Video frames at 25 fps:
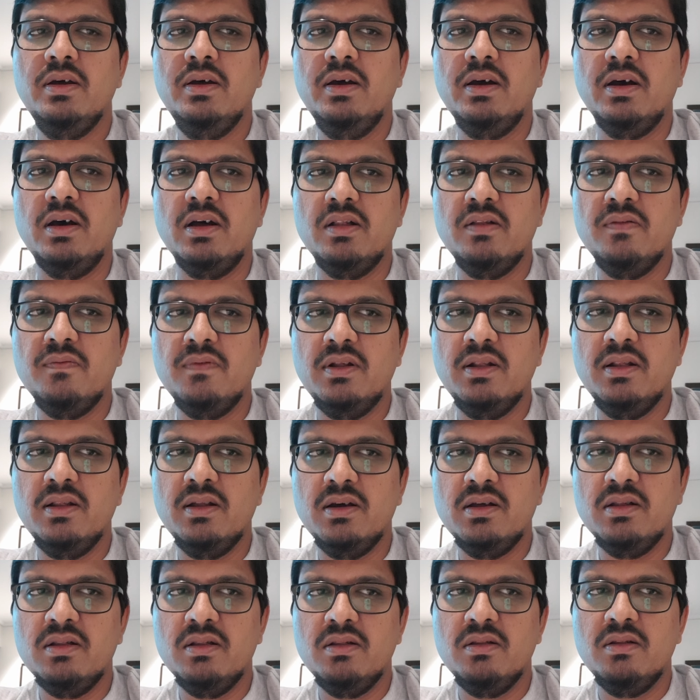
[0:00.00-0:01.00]
as well
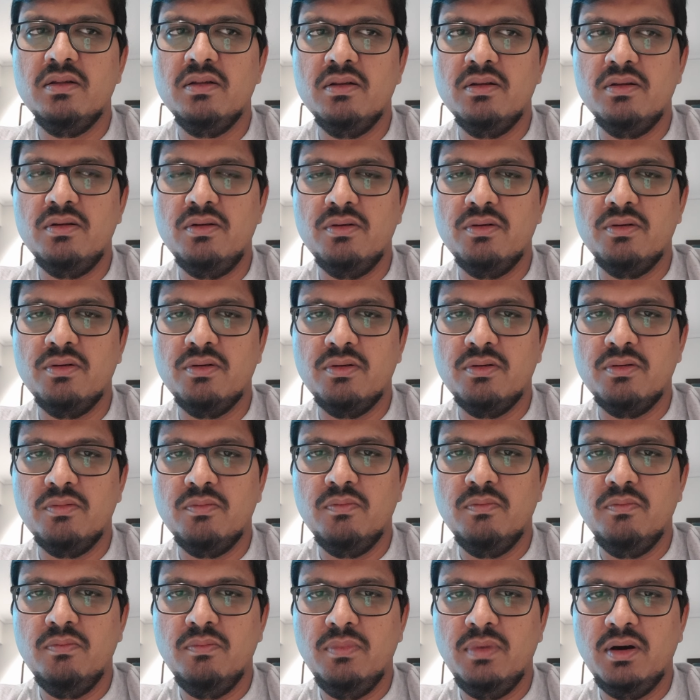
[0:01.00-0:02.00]
as your
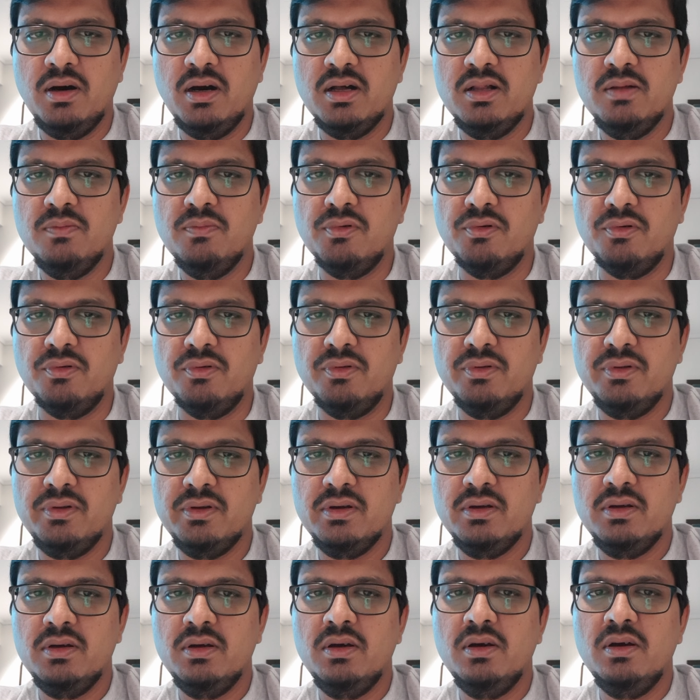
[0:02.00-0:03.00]
passport.
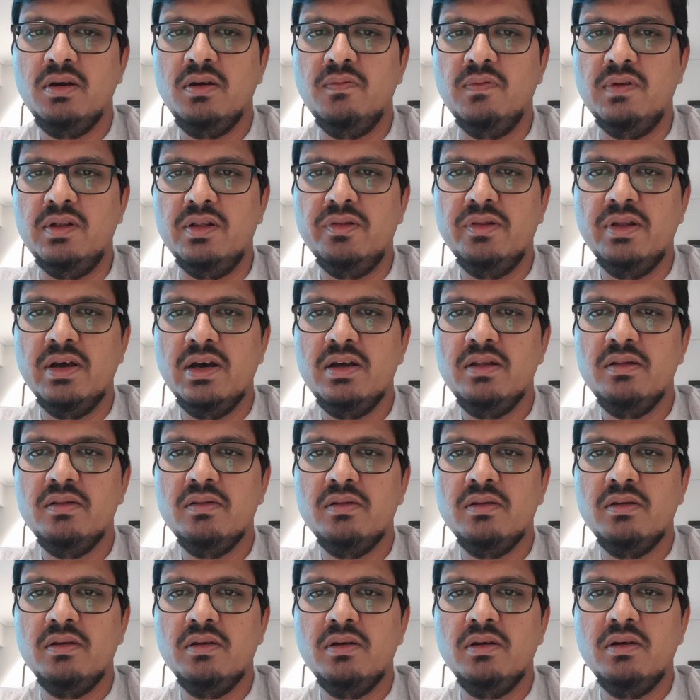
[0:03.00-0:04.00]
With that,
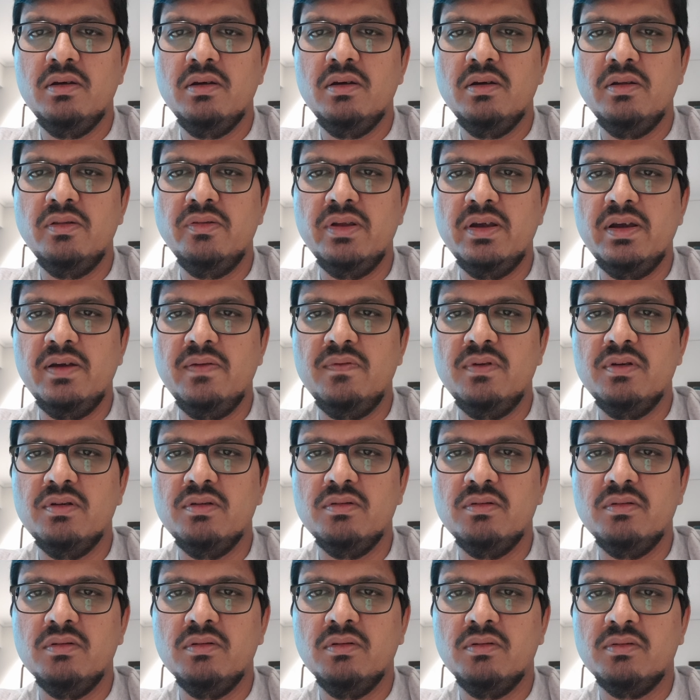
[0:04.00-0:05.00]
they
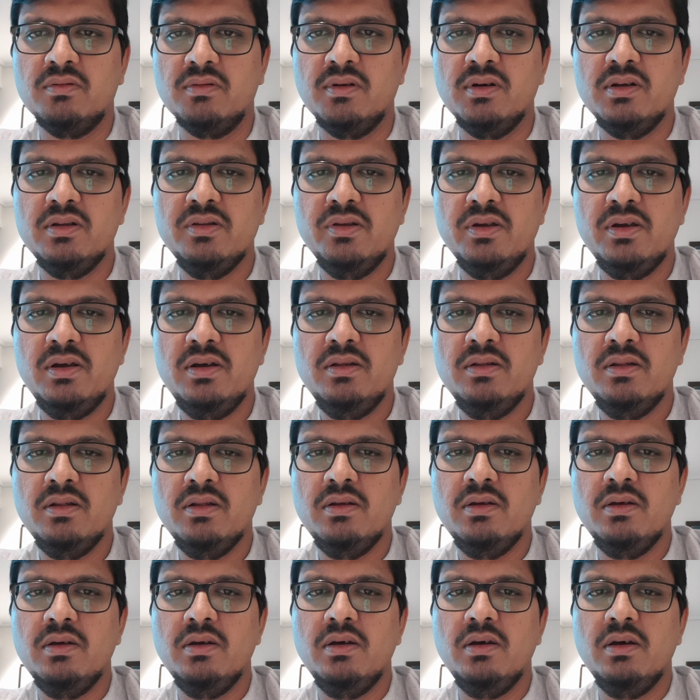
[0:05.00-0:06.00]
will cross-check
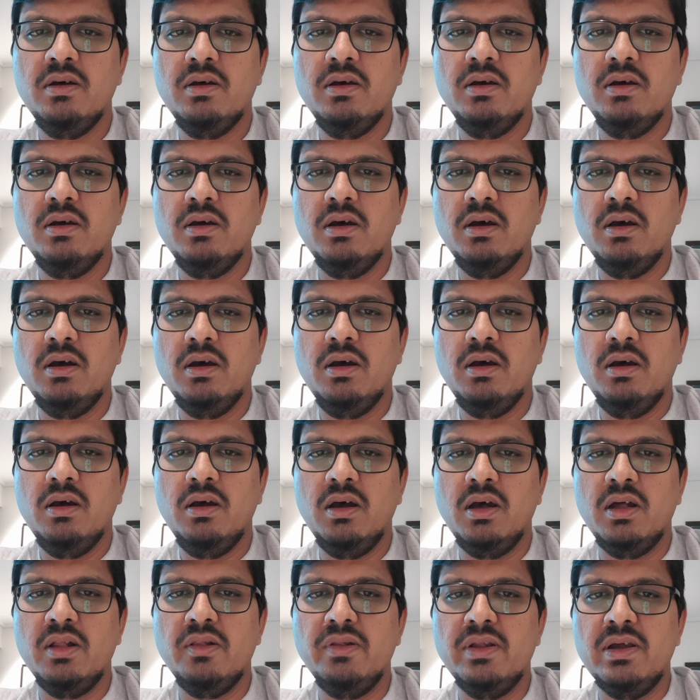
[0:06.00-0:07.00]

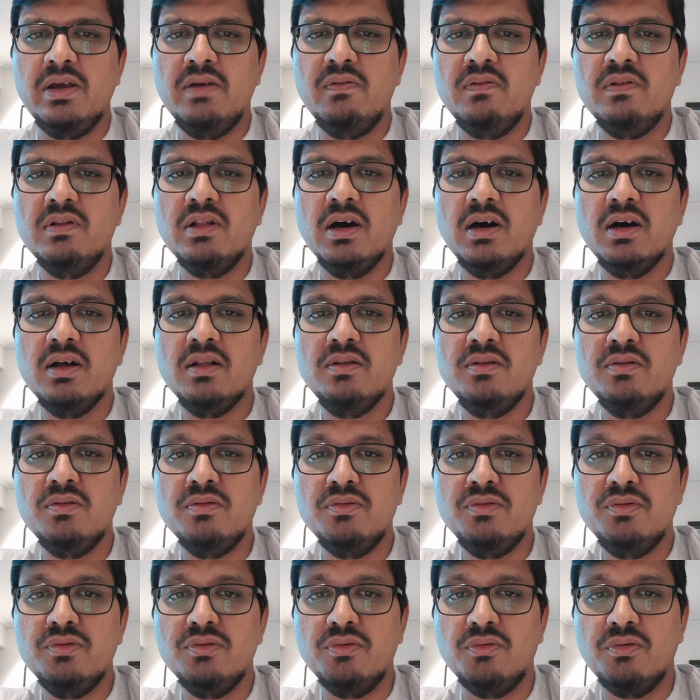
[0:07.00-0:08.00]
and they will ask
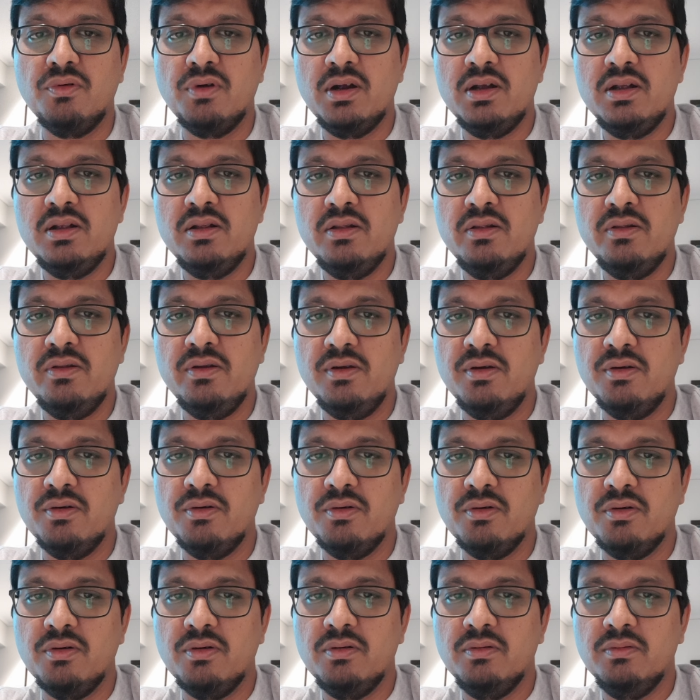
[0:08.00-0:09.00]
you to write
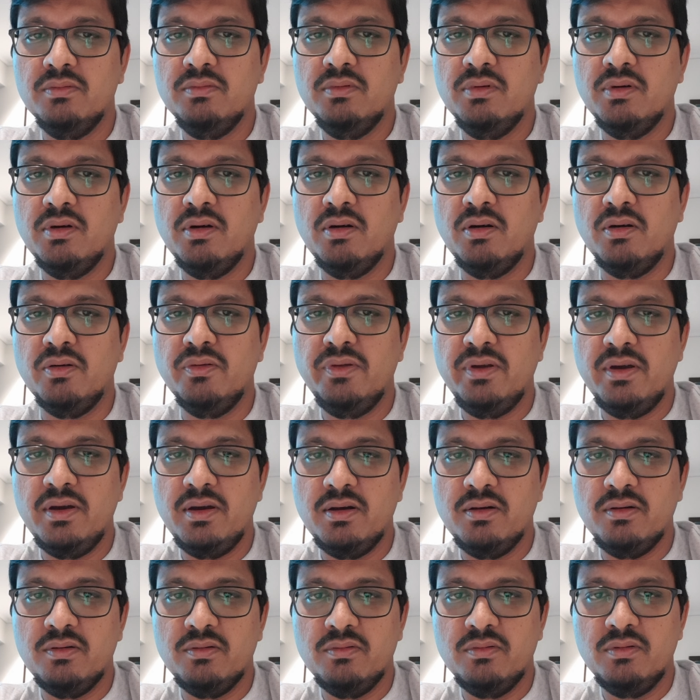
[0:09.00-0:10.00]
your
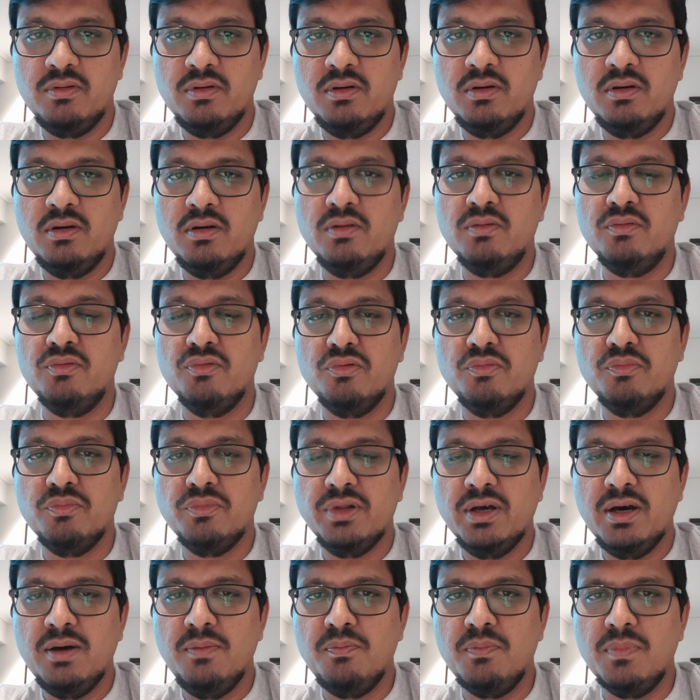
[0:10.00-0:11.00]
hotel room
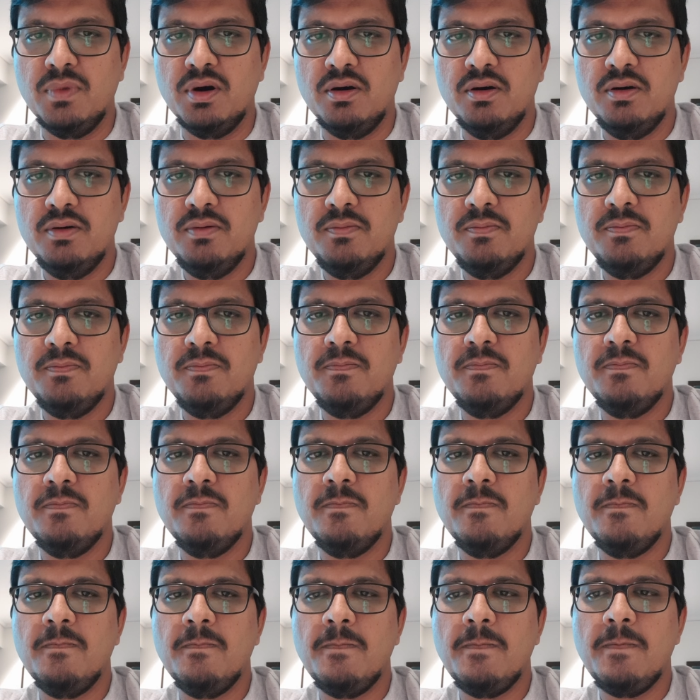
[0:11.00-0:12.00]
number
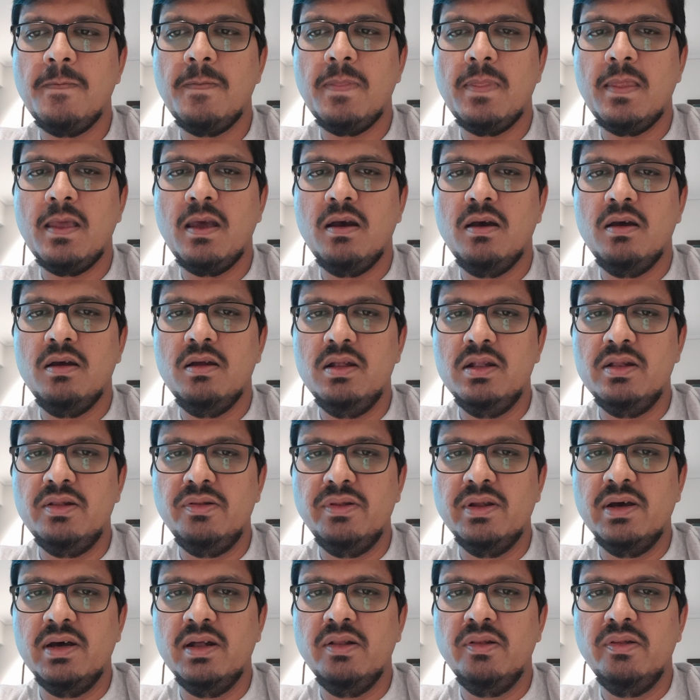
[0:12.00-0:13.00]
in
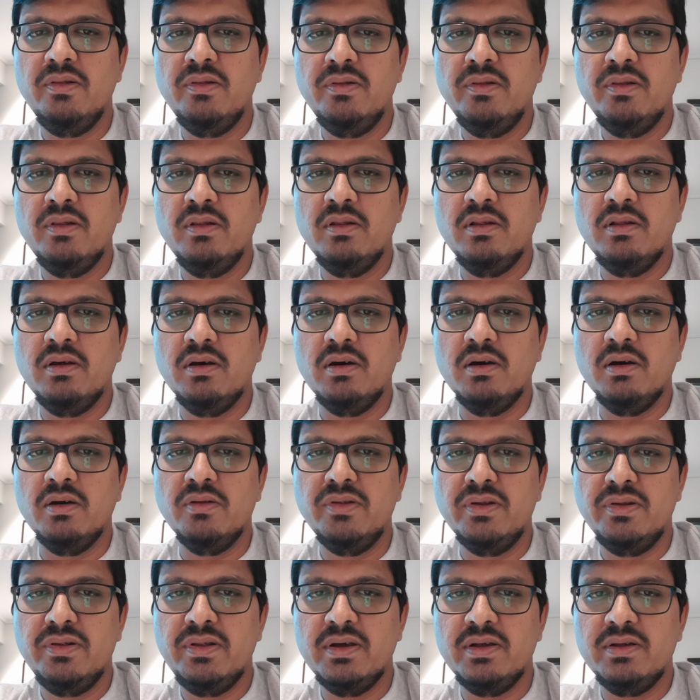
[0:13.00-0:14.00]
that
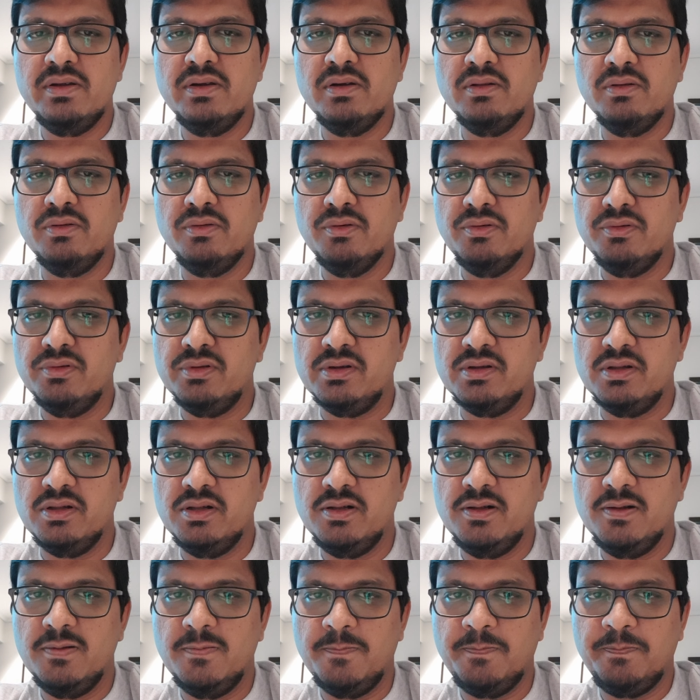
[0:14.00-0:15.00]
detention
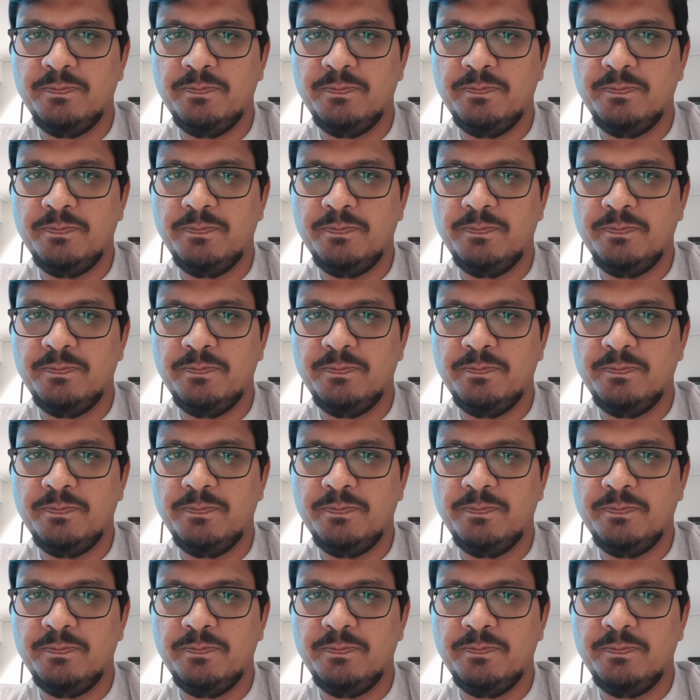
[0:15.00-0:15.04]
notice.